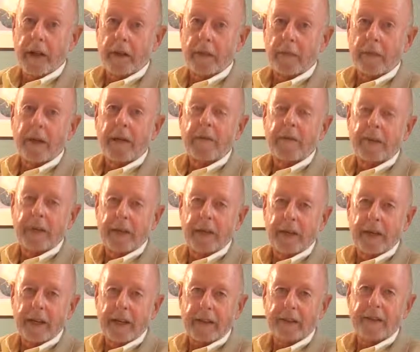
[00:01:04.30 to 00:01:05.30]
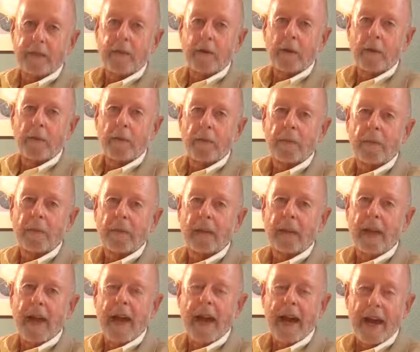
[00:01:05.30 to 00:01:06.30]
down payment on the next home,
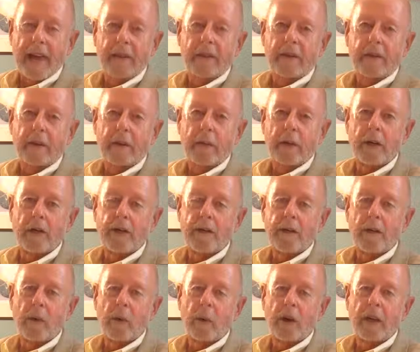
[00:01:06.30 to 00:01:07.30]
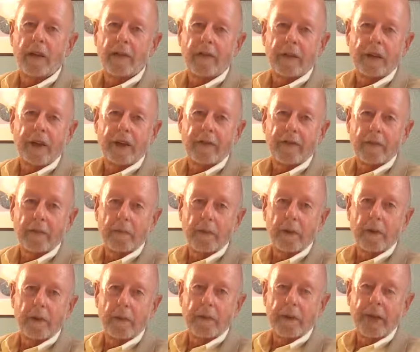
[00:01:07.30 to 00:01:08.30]
and they're going to want you to qualify for
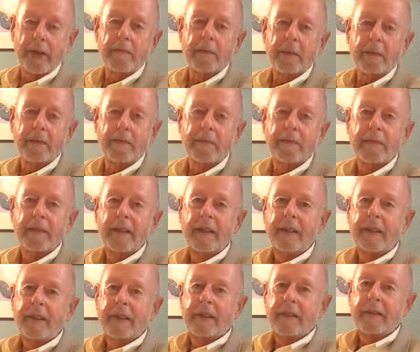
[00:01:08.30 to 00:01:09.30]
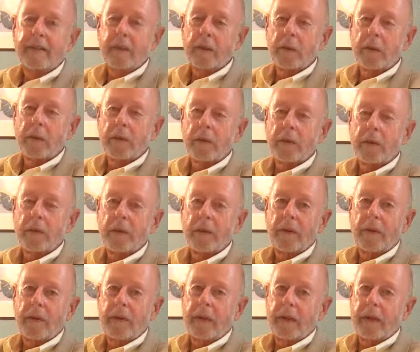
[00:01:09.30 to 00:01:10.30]
both payments. So
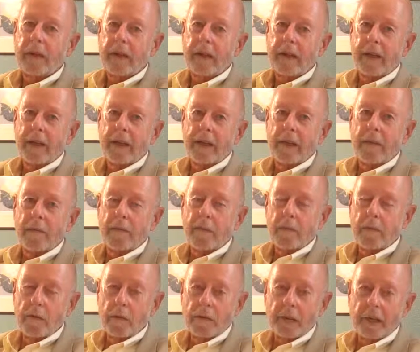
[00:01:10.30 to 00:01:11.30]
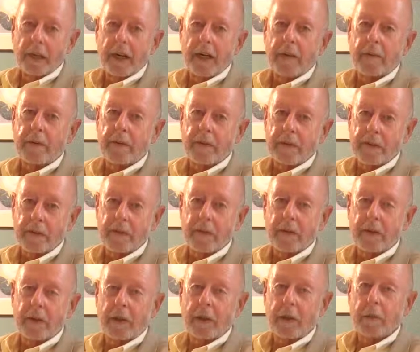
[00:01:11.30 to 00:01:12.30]
moving up is
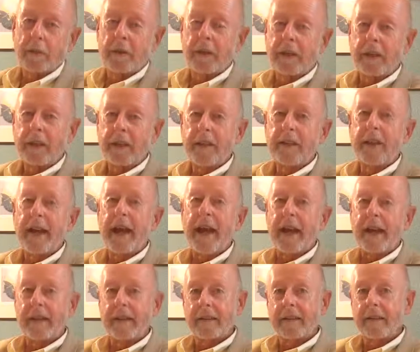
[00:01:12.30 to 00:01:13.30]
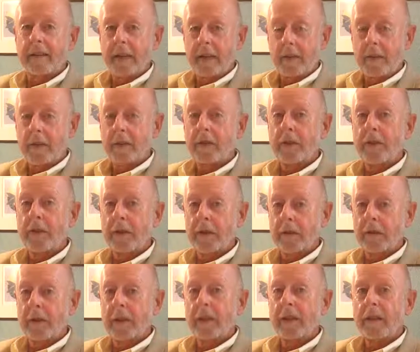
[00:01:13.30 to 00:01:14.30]
difficult, but in that is an
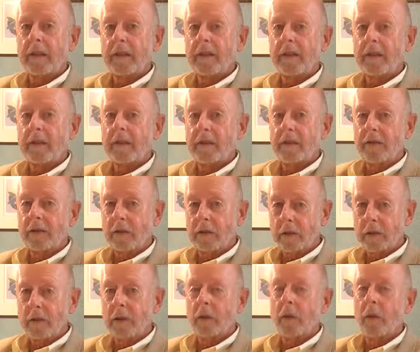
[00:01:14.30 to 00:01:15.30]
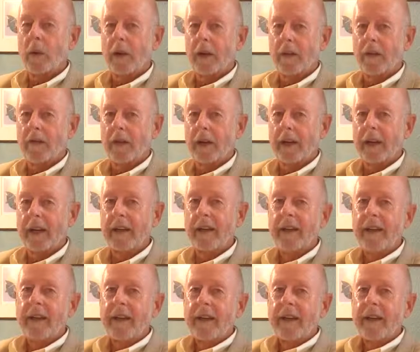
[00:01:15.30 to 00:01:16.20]
opportunity, because if you can qualify,